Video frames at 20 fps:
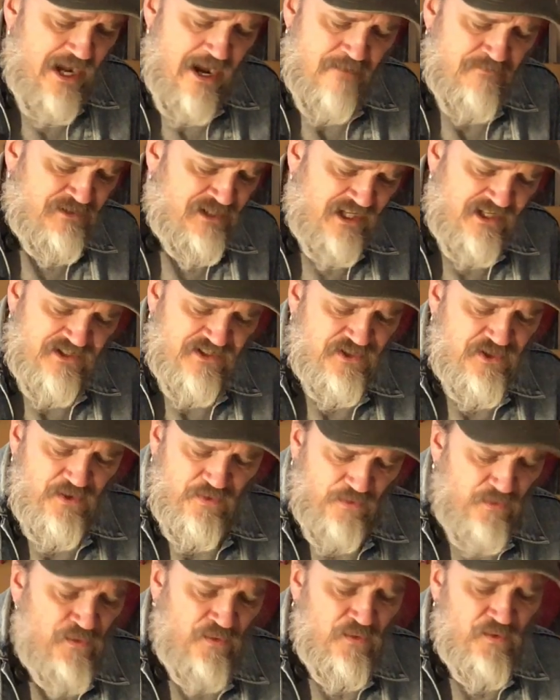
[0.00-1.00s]
empty
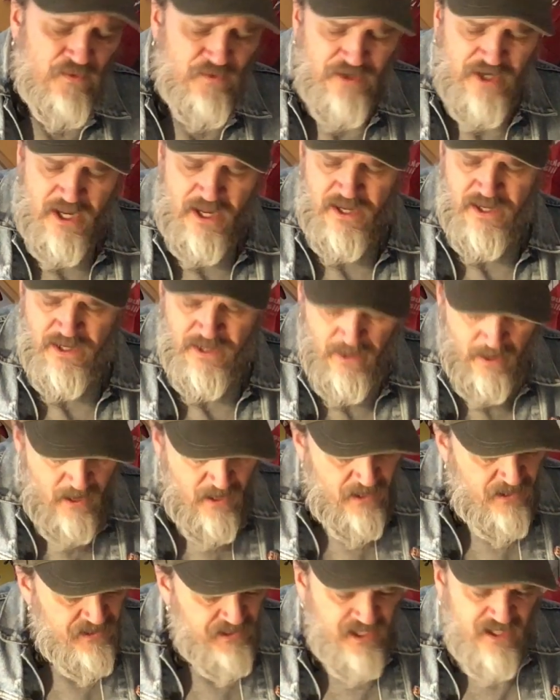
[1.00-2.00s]
soon.
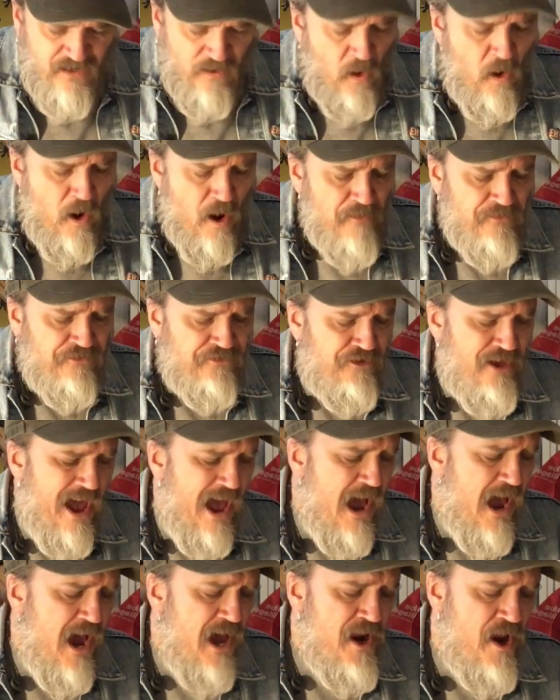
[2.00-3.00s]
Neon
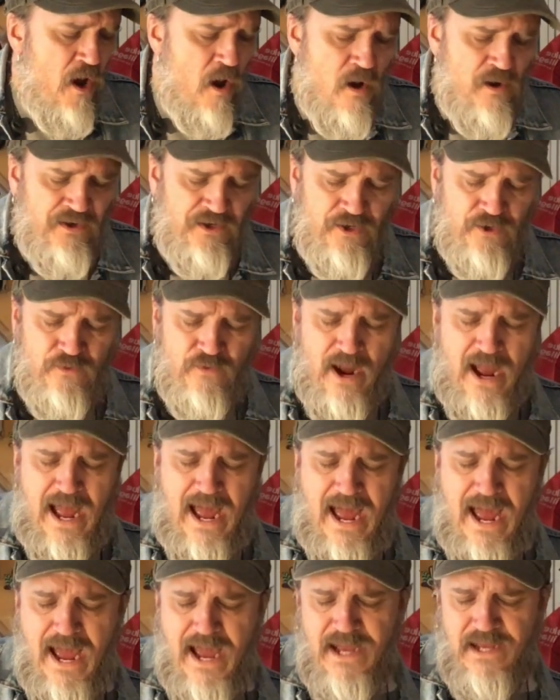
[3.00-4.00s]
sign on your
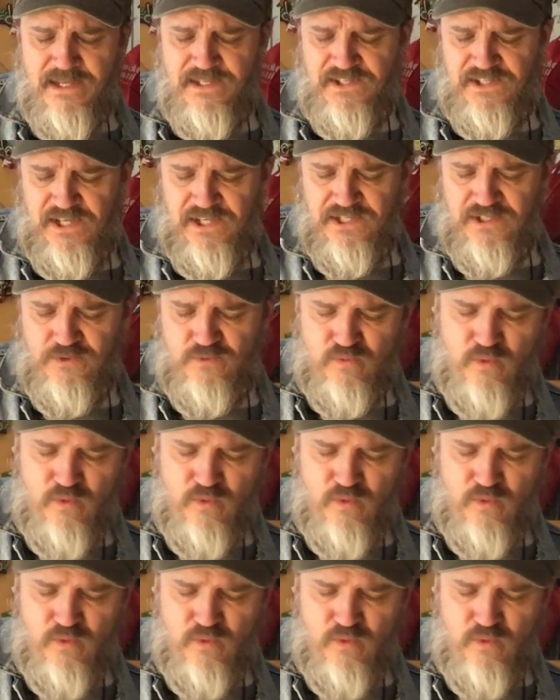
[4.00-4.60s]
eyes is